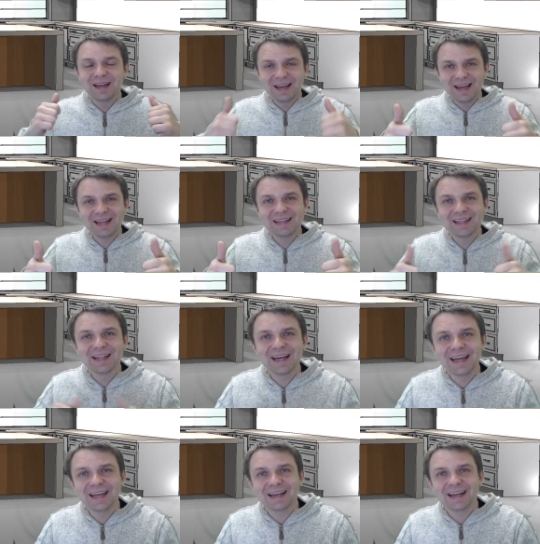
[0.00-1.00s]
hit the
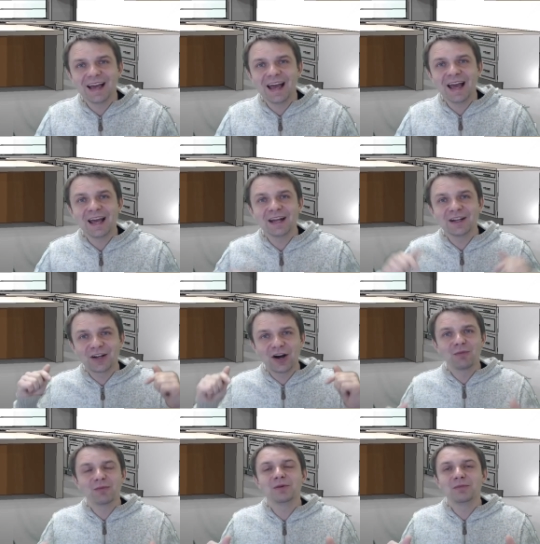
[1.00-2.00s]
like, and
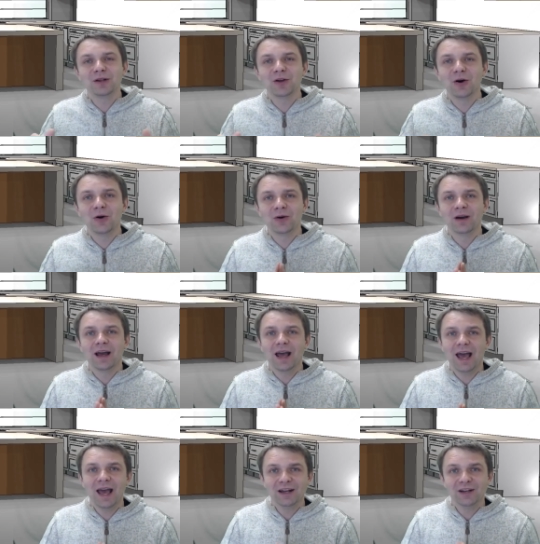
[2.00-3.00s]
comment below,
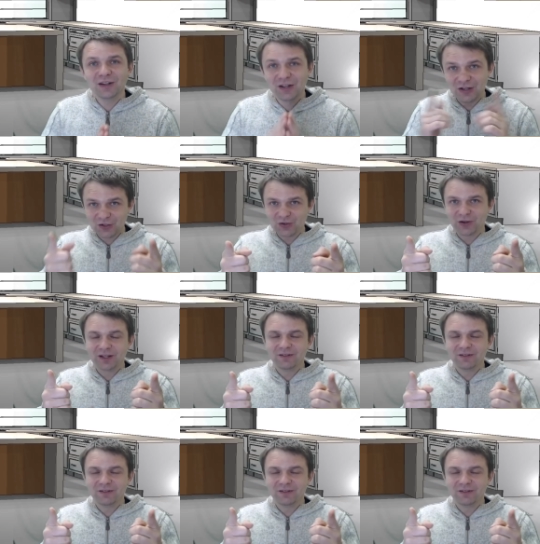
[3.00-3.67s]
and enjoy the